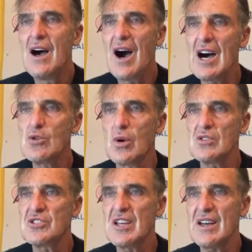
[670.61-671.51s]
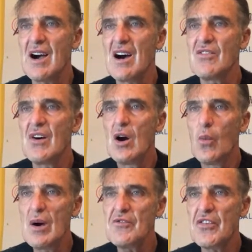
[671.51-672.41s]
Hard work in the second half.
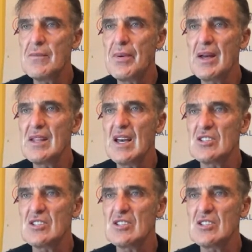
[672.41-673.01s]
Went for it, Bernie,